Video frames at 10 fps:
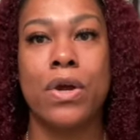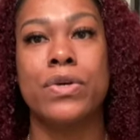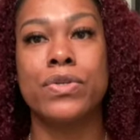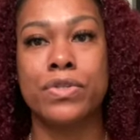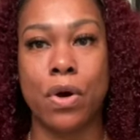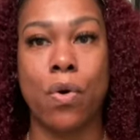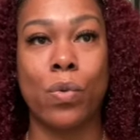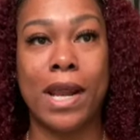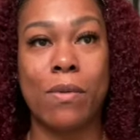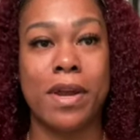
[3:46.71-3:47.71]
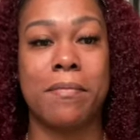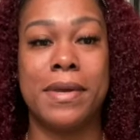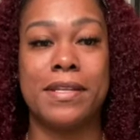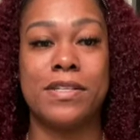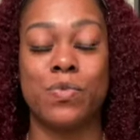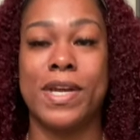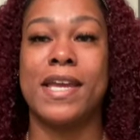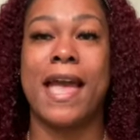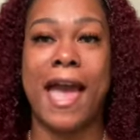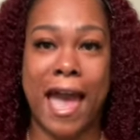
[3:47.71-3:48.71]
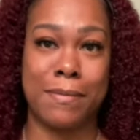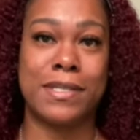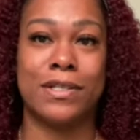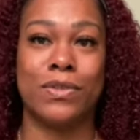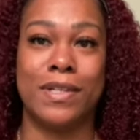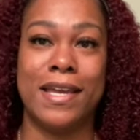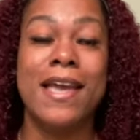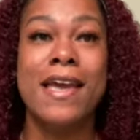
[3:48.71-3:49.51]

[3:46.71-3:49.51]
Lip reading: So would I recommend this wig? Absolutely.